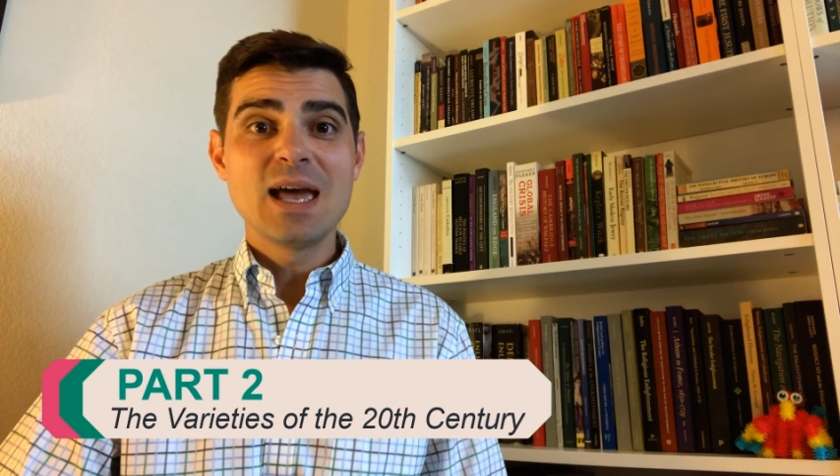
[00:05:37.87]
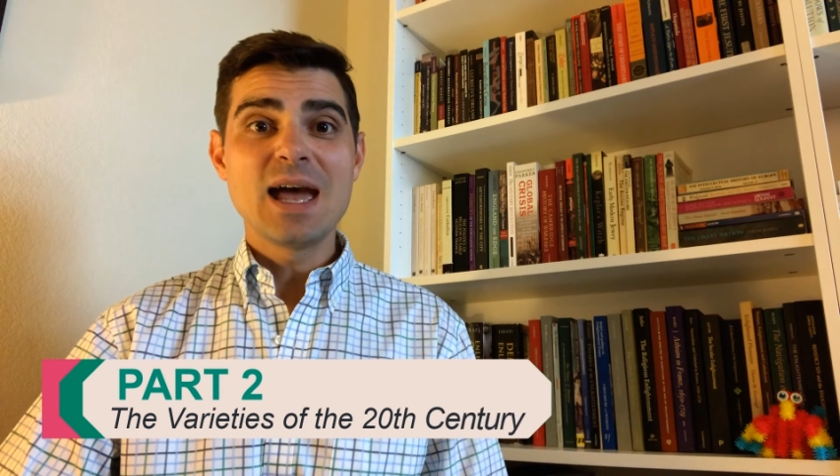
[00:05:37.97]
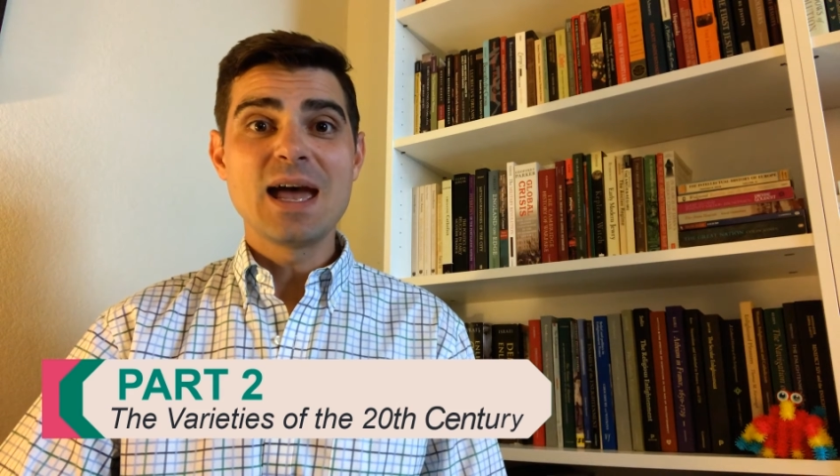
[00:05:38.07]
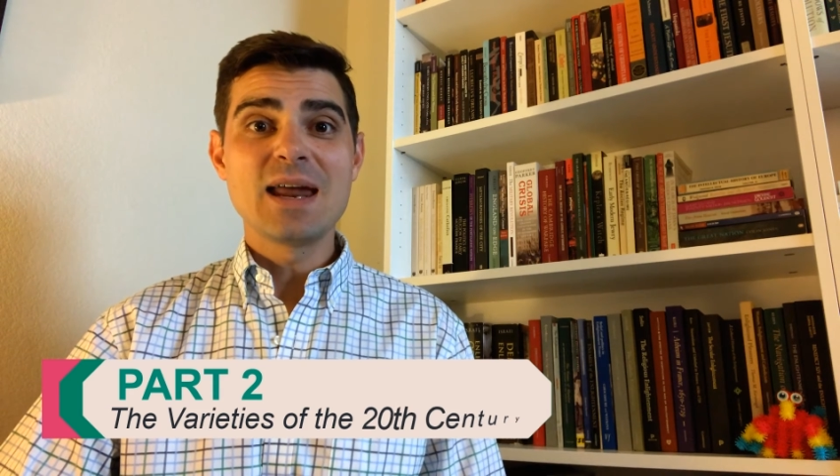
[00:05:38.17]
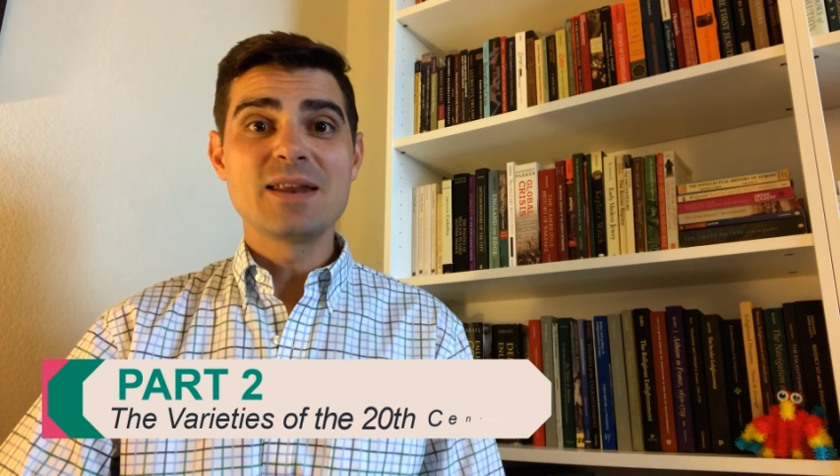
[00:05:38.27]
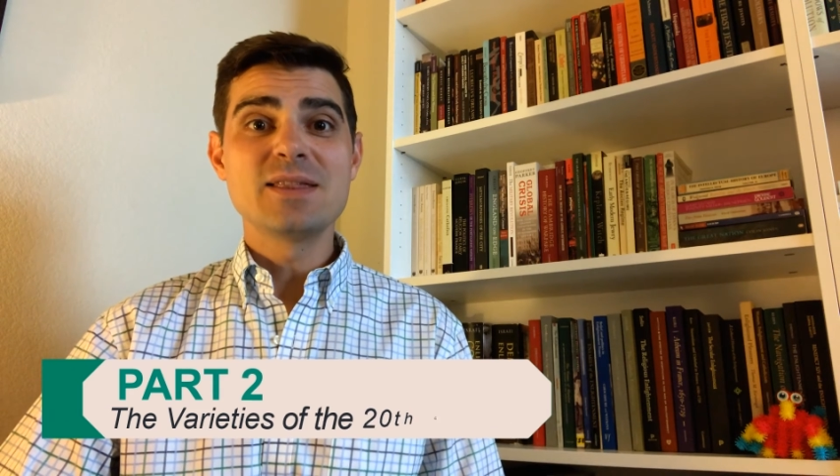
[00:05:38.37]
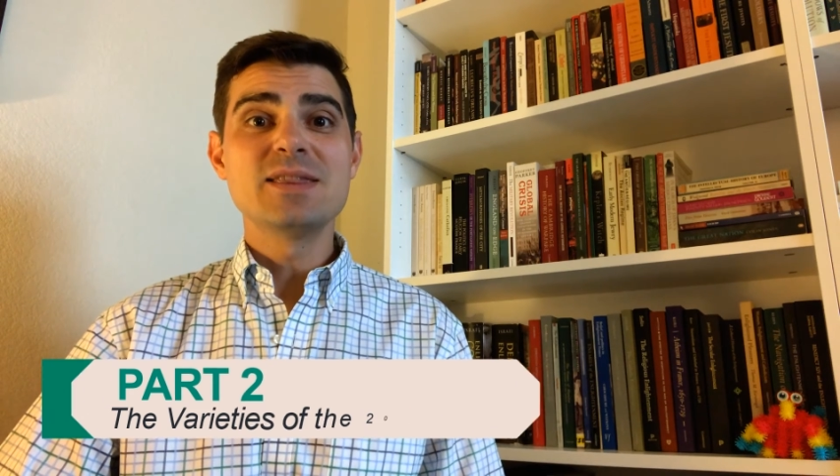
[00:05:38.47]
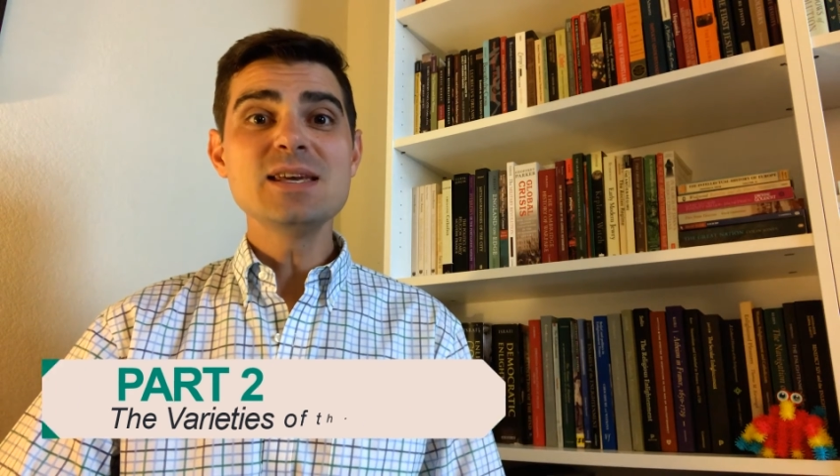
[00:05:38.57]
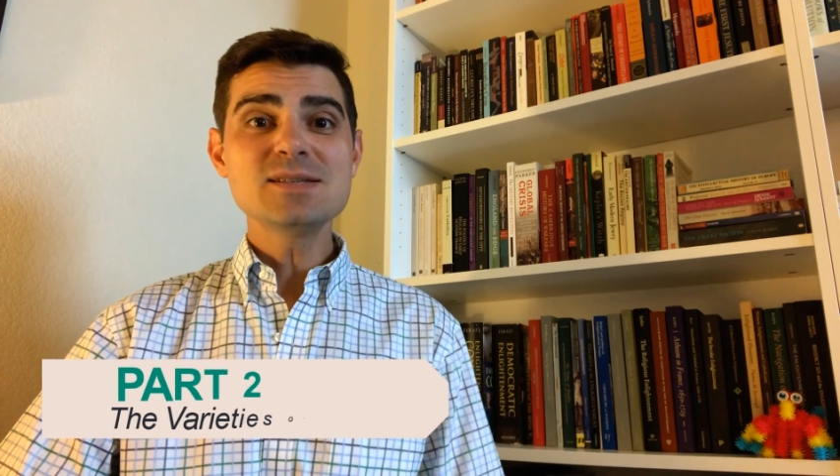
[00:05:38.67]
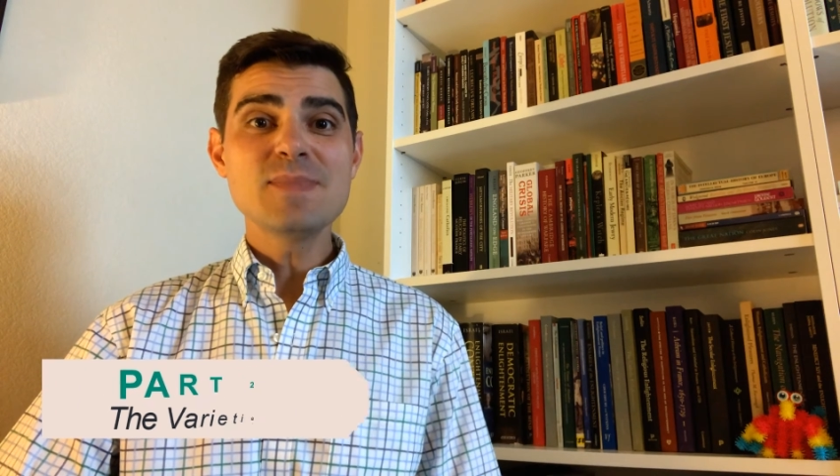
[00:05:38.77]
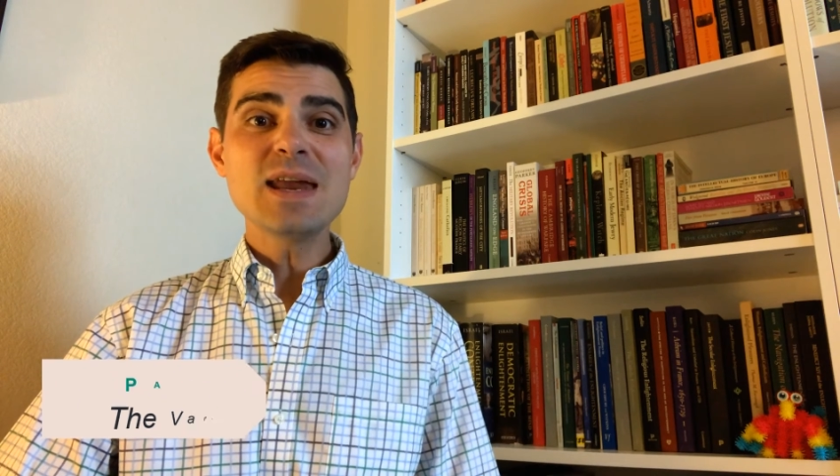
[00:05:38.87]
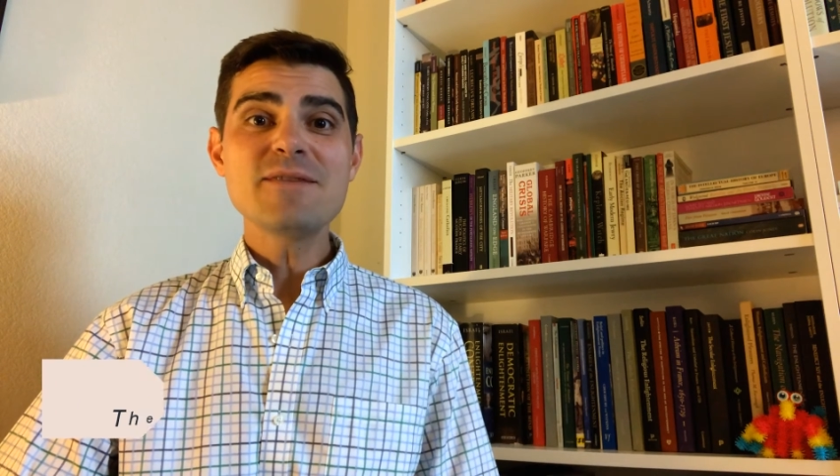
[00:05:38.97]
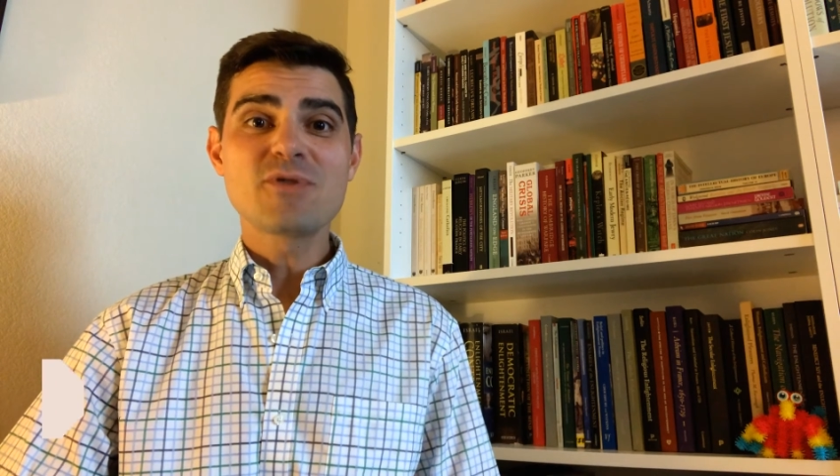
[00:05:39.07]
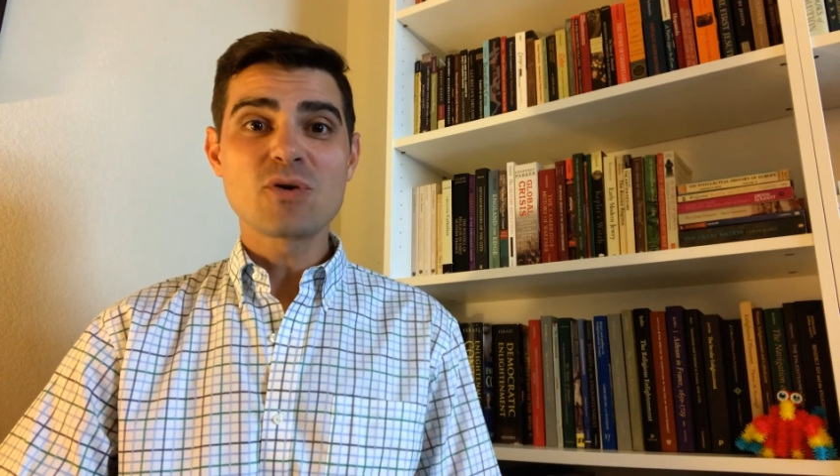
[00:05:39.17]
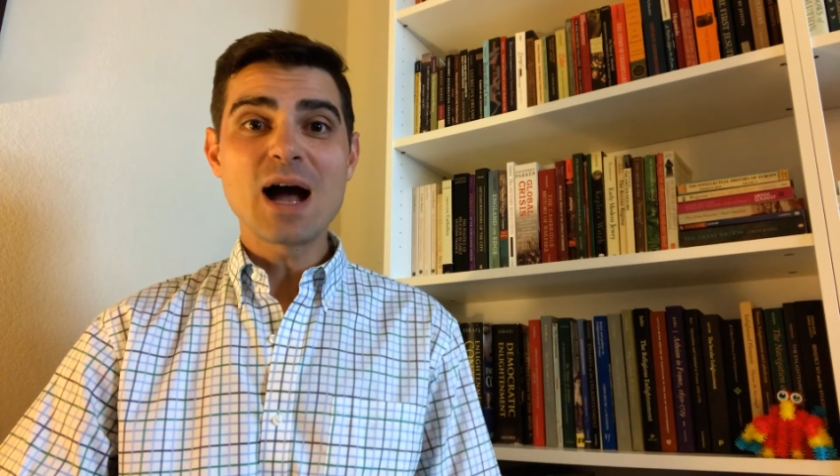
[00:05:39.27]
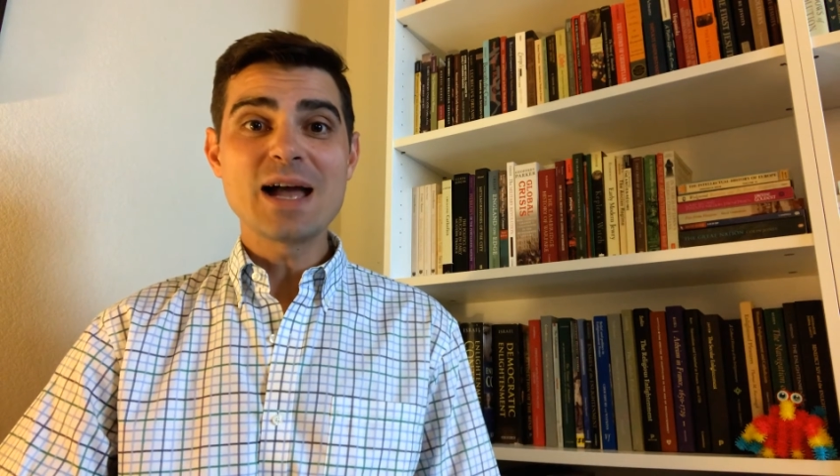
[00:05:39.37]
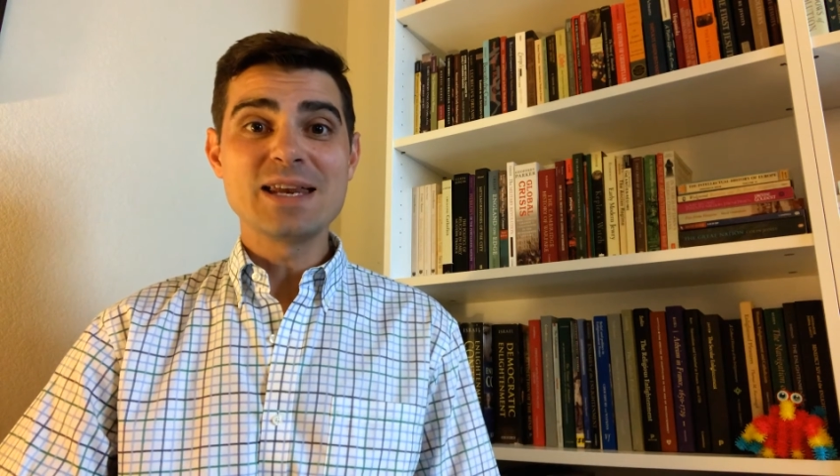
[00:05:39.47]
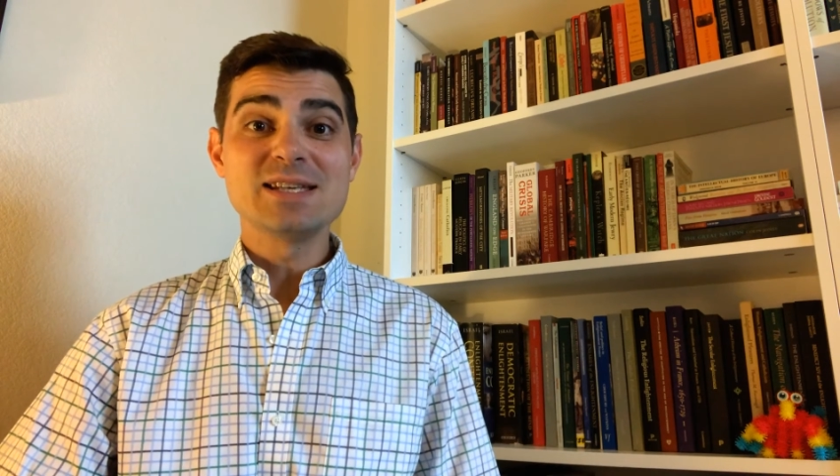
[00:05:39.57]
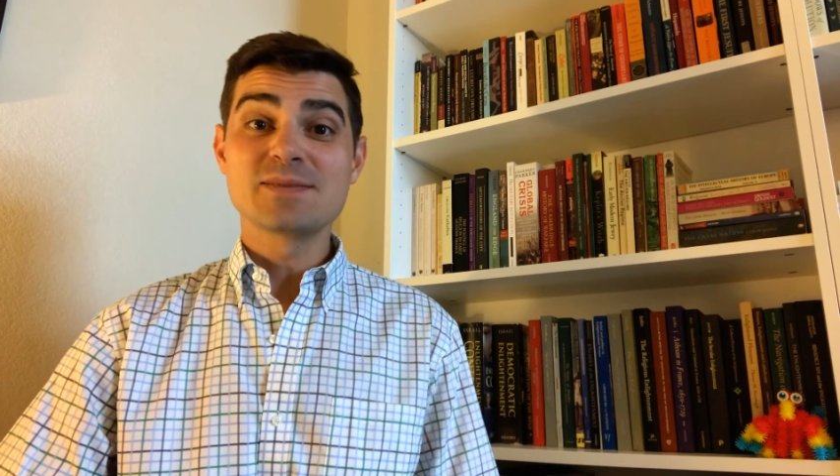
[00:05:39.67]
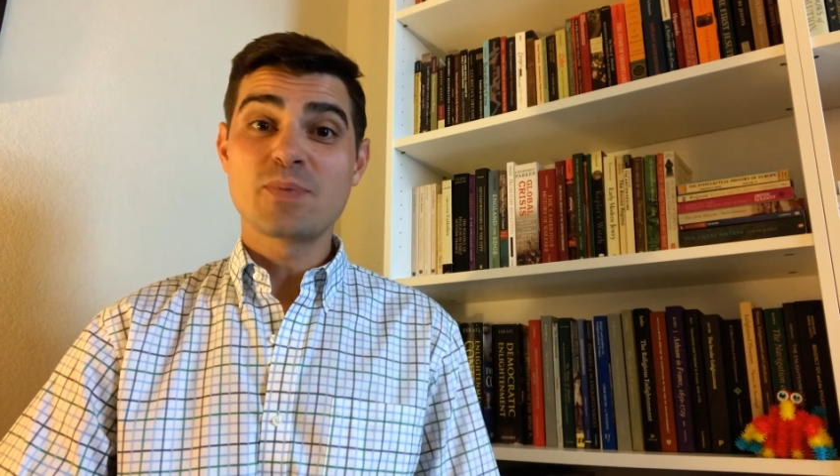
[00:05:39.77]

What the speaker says: And these many varieties of